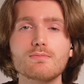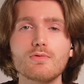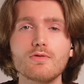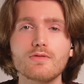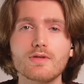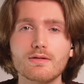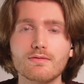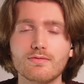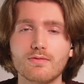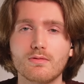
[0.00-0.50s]

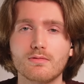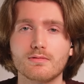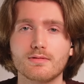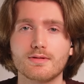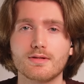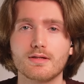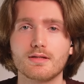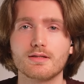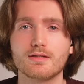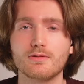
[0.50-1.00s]
moving
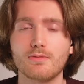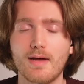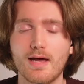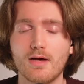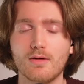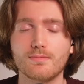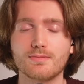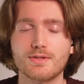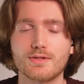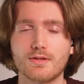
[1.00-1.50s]
forward to
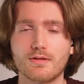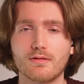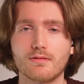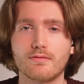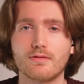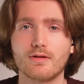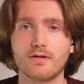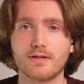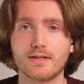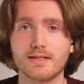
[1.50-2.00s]
help
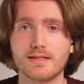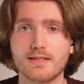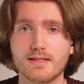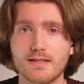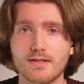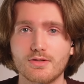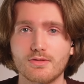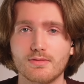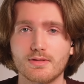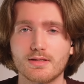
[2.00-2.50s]
serve her
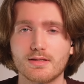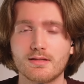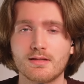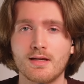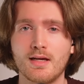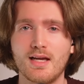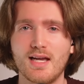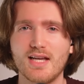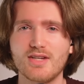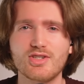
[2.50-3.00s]
constituents.
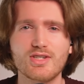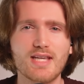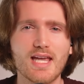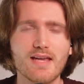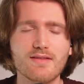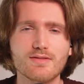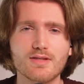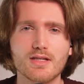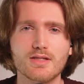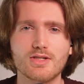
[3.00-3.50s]
And she
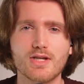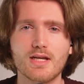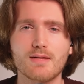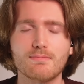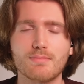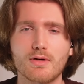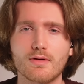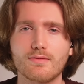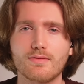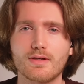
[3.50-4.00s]
gave such a
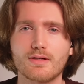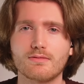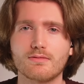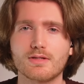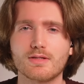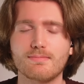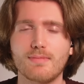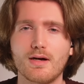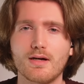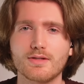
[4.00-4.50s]
perfect
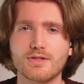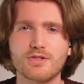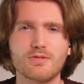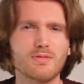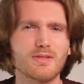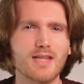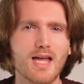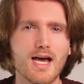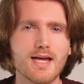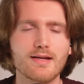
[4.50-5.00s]
response to a
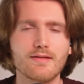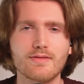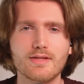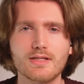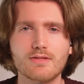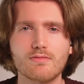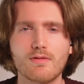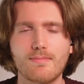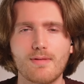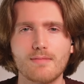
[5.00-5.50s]
lot of
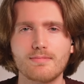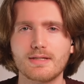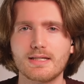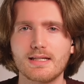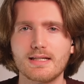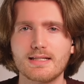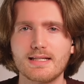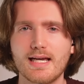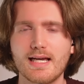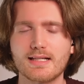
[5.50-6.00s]
these Republican
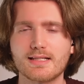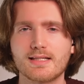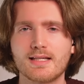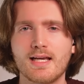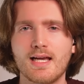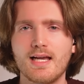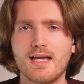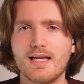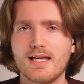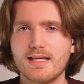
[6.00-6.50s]
attacks
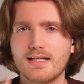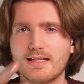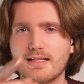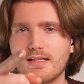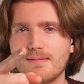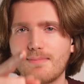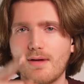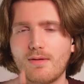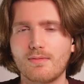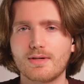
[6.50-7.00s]
in a
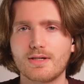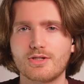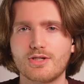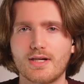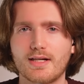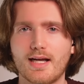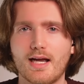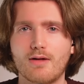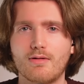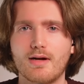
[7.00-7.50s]
clip I want to
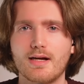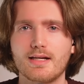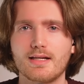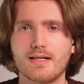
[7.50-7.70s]
check out right